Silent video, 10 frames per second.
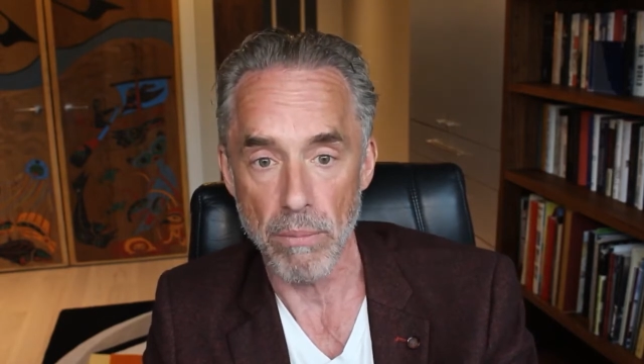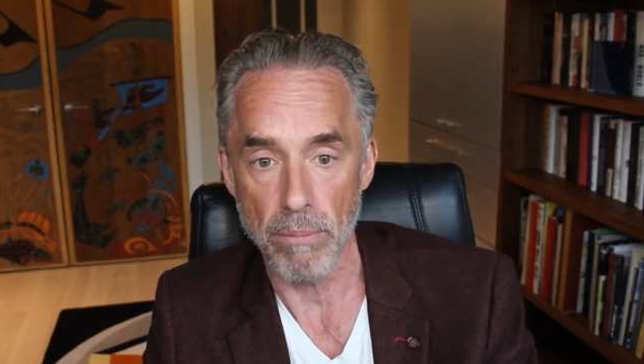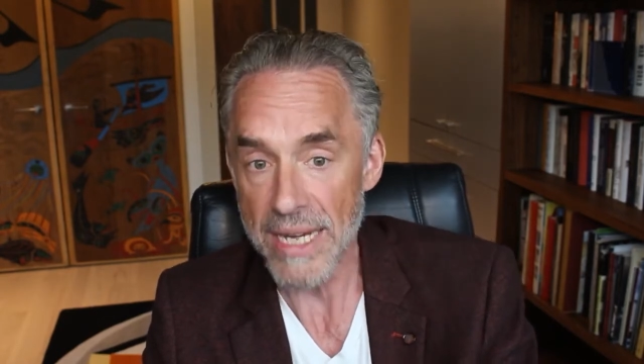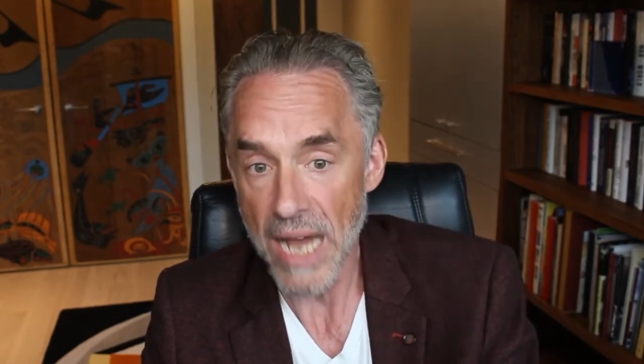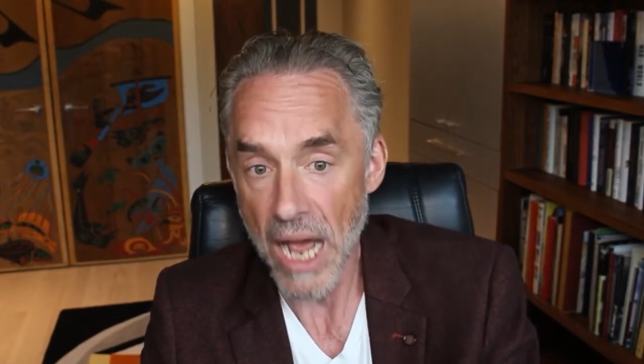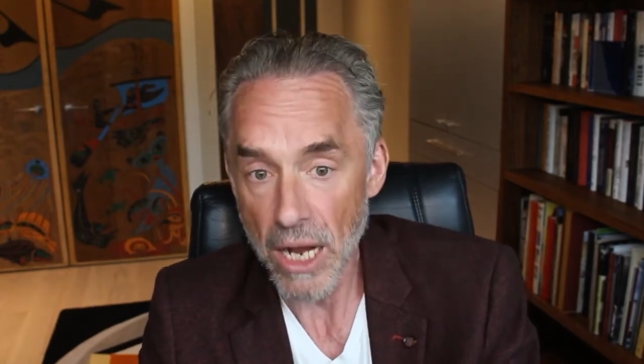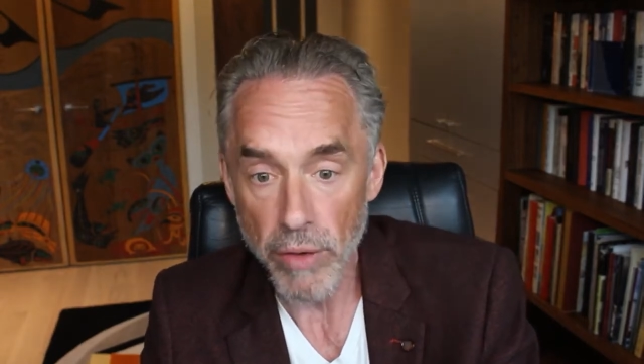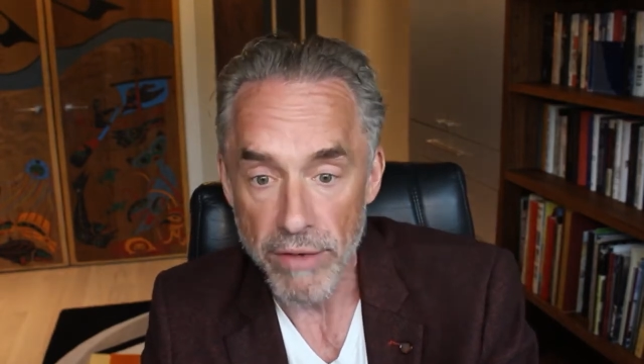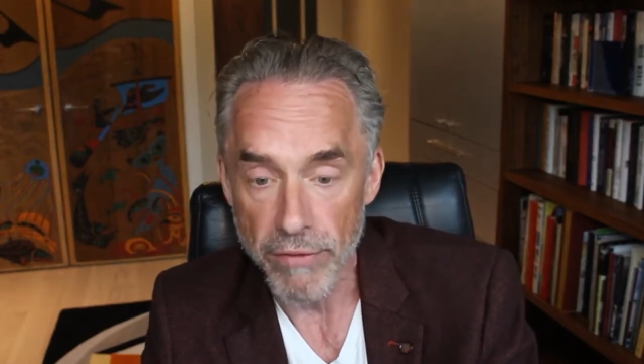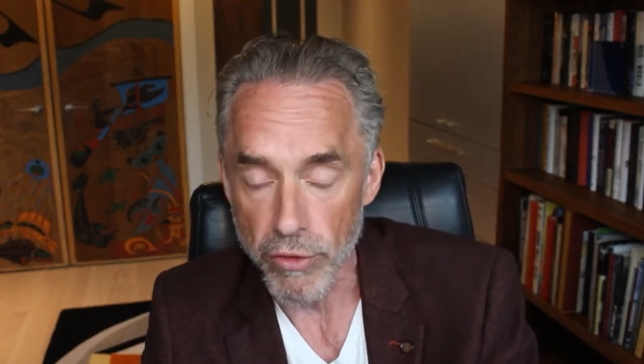been
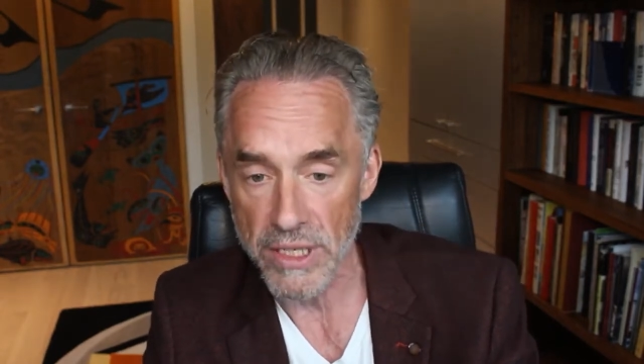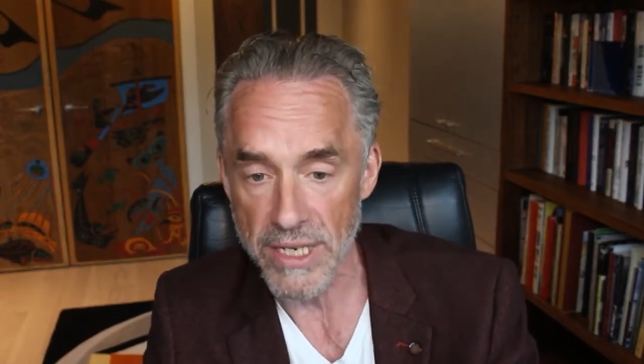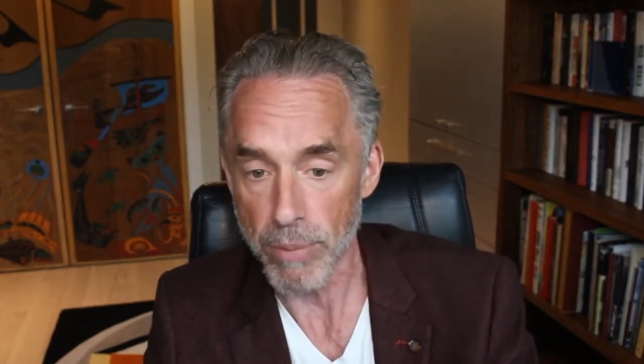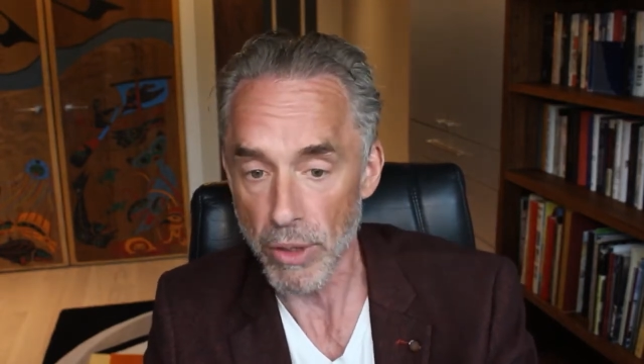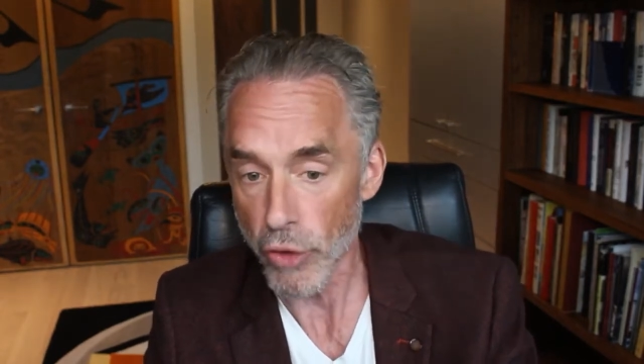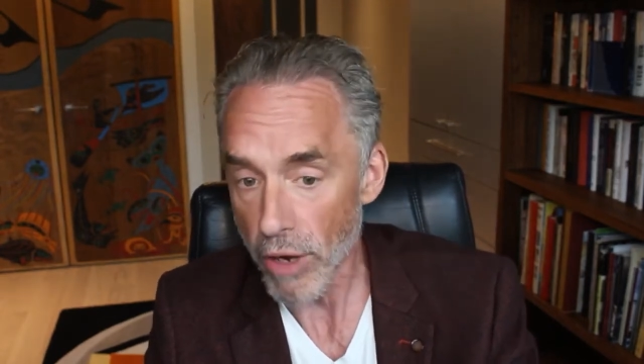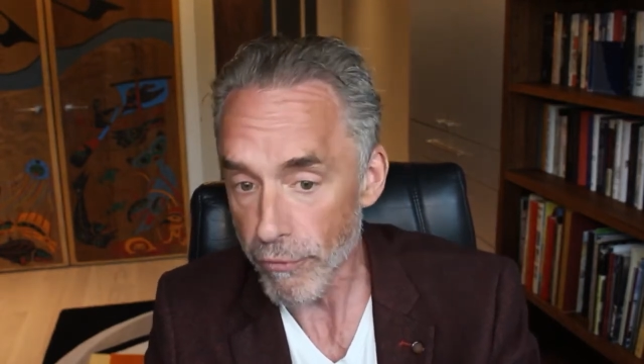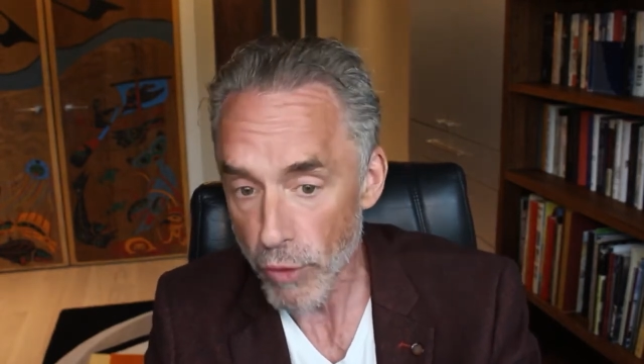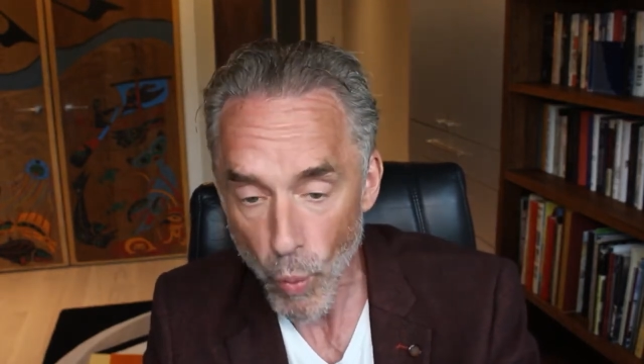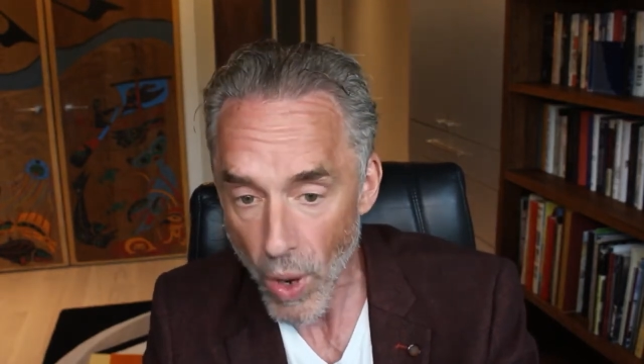hungry, for example, not
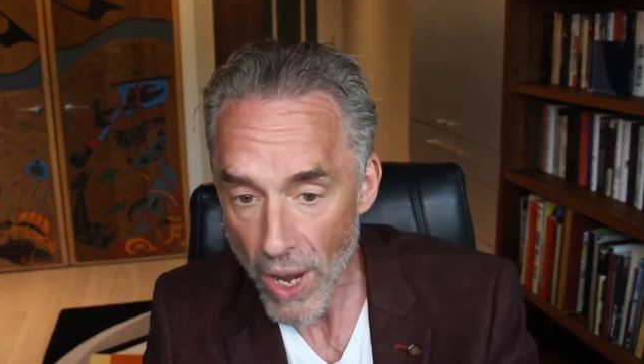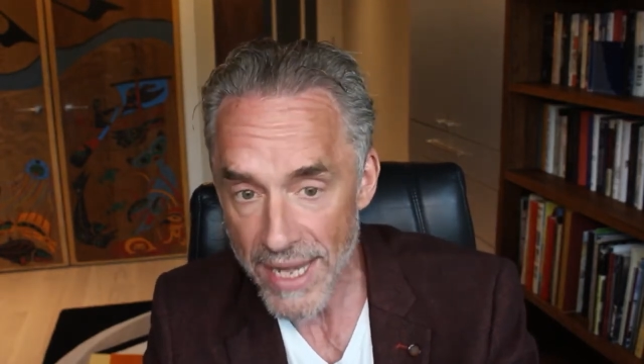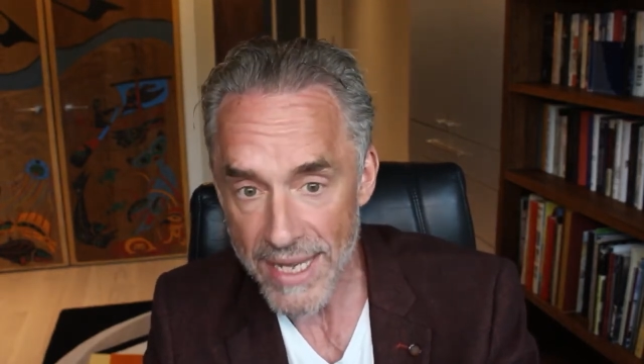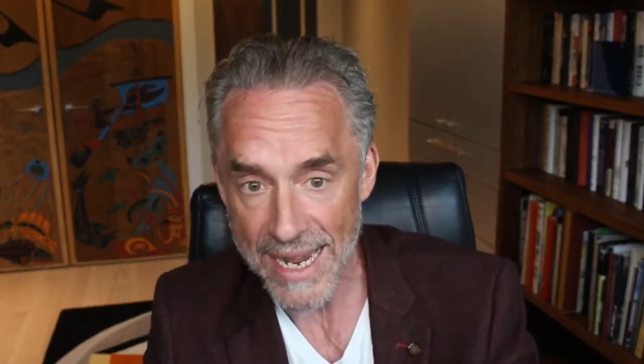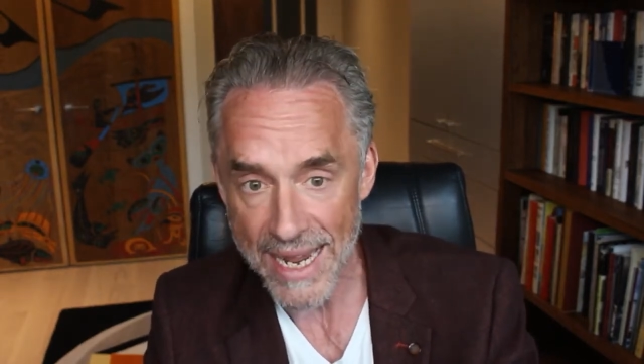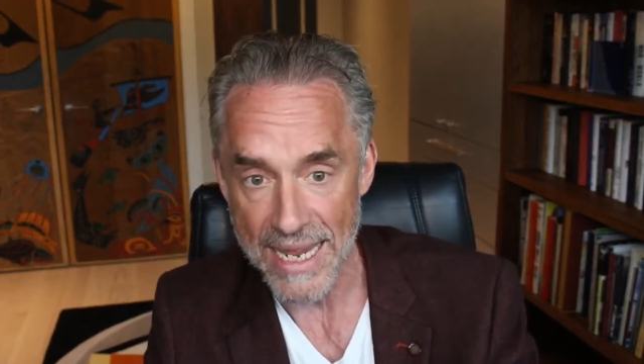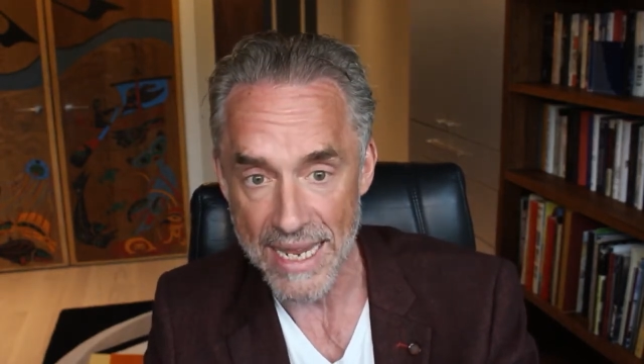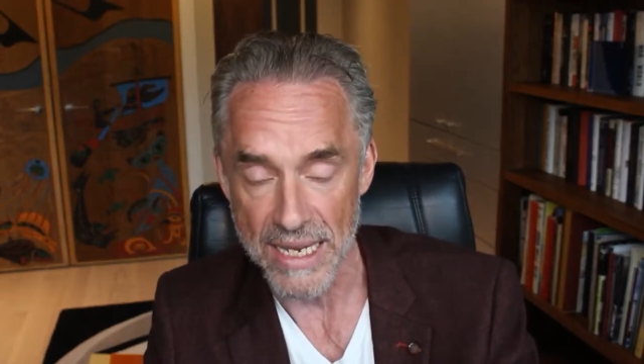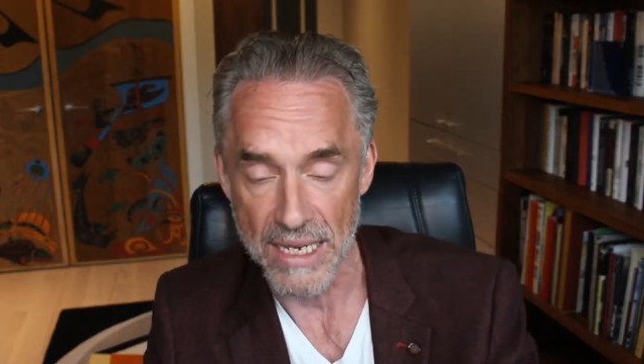for one day.